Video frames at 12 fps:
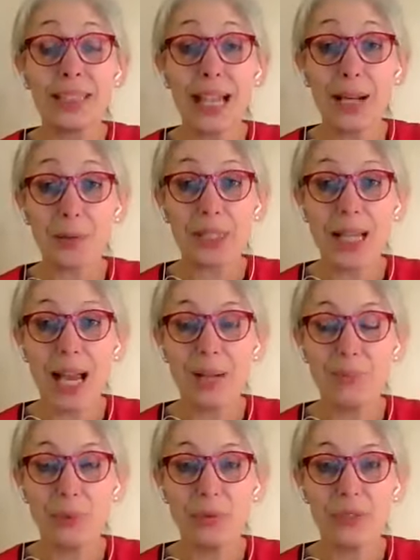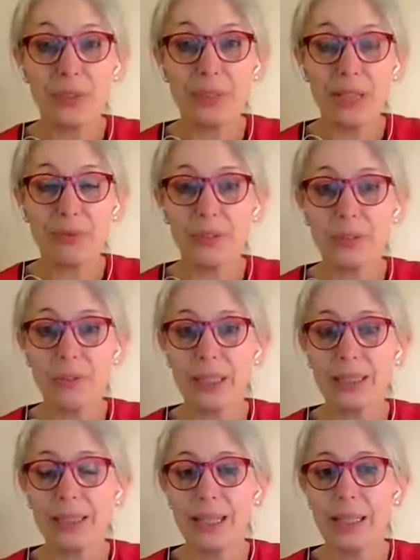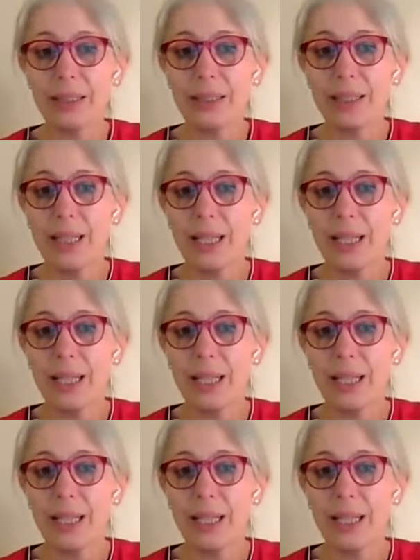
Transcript: the outcome of your effort right now.